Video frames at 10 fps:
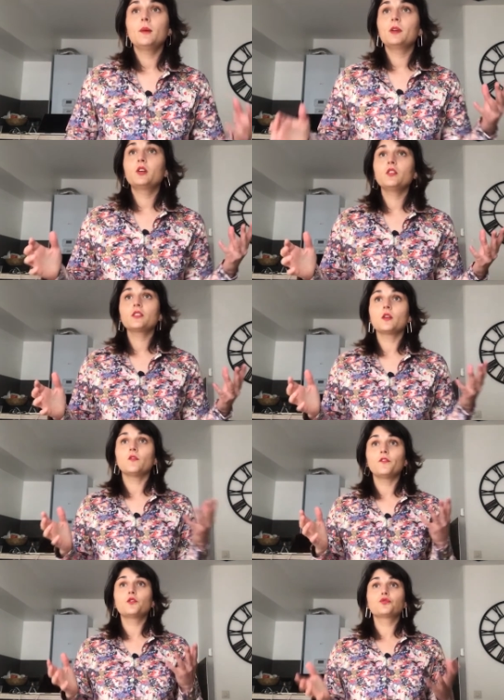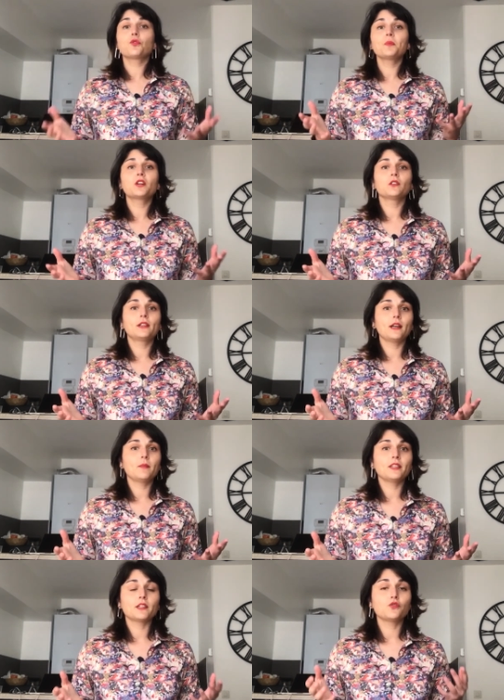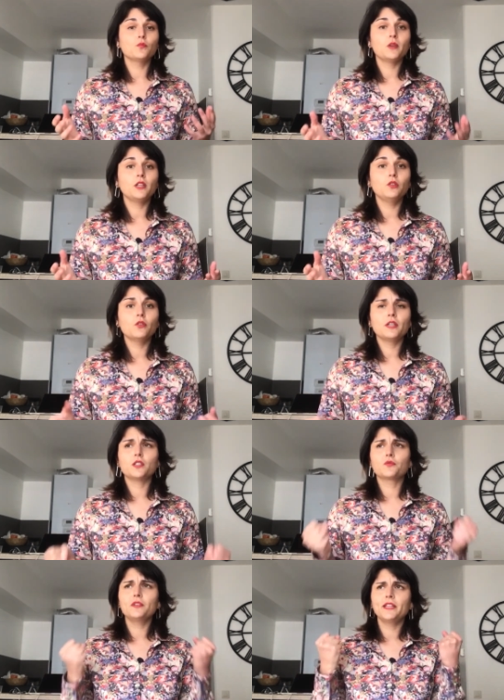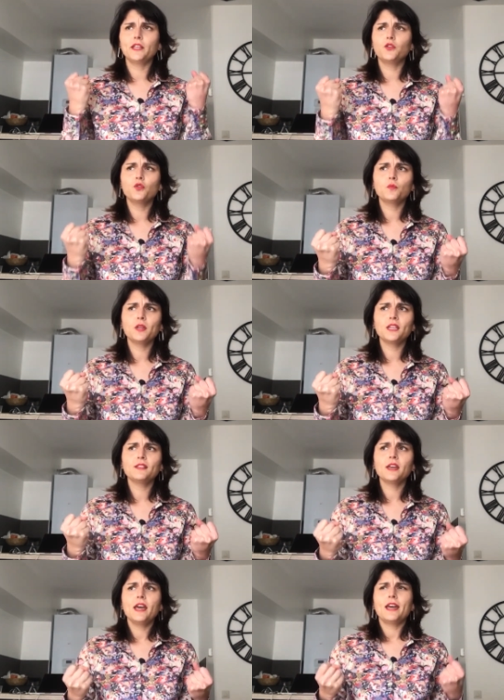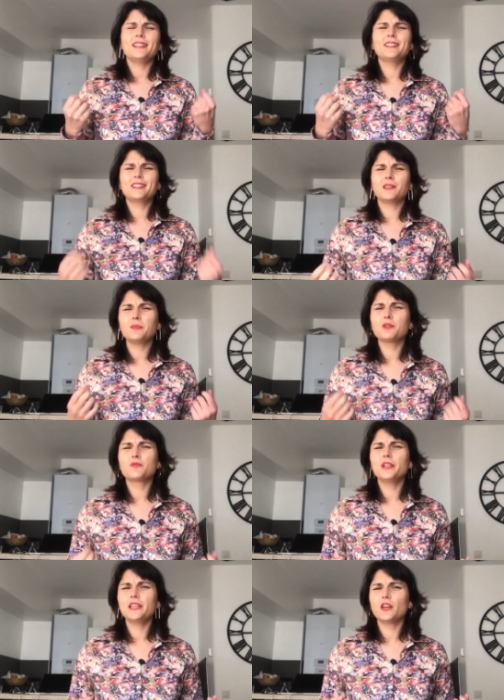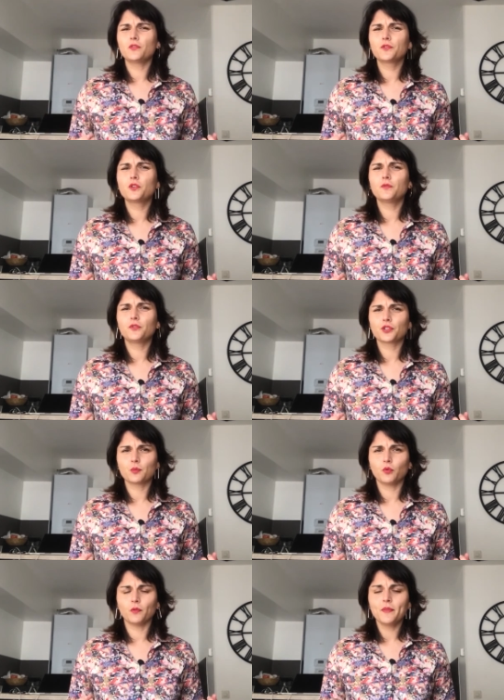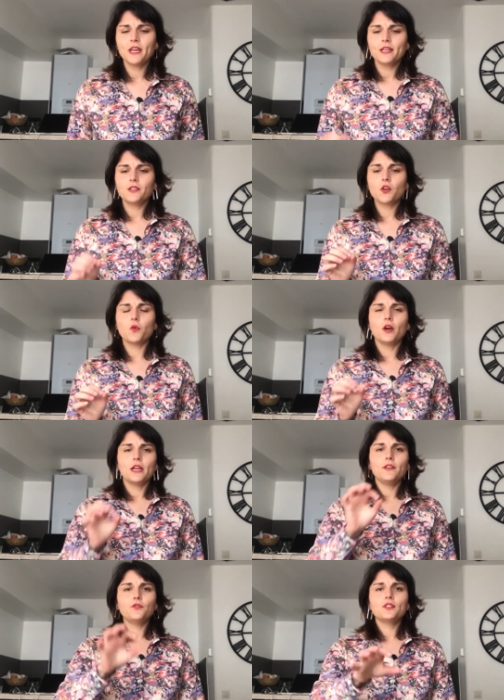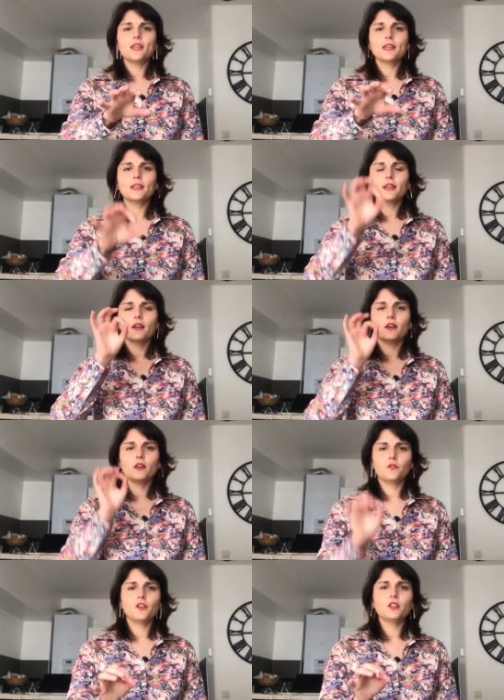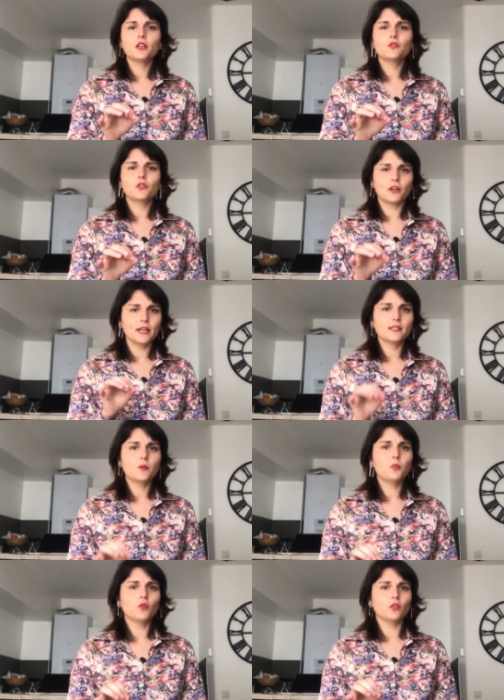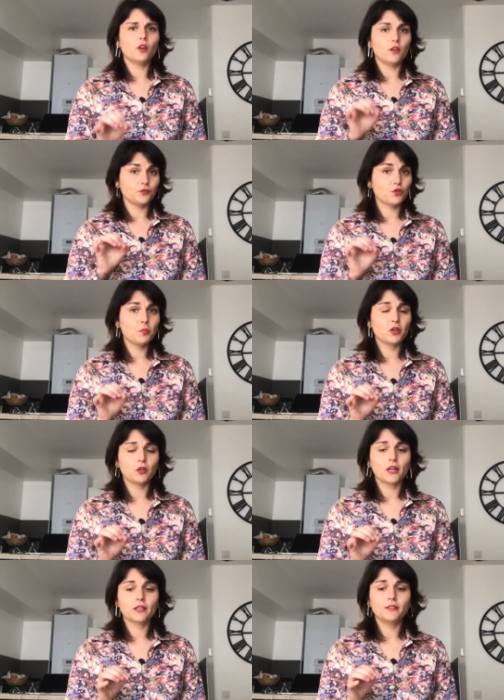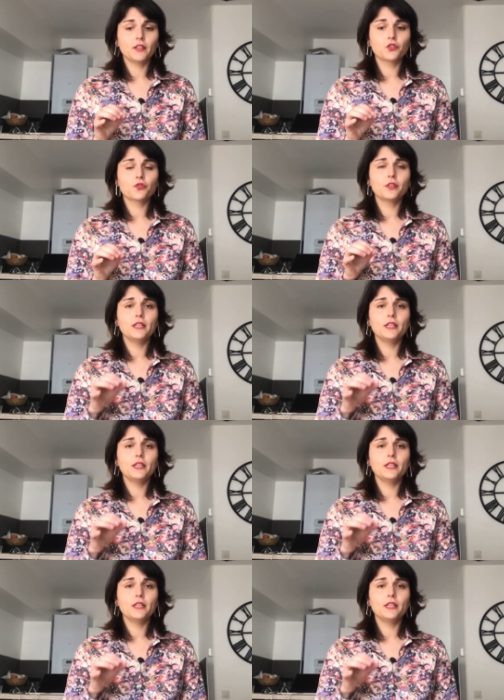Because tropical climate, as you may know, is really humid and it can be really uncomfortable. So if you take a vernacular example of tropical architecture,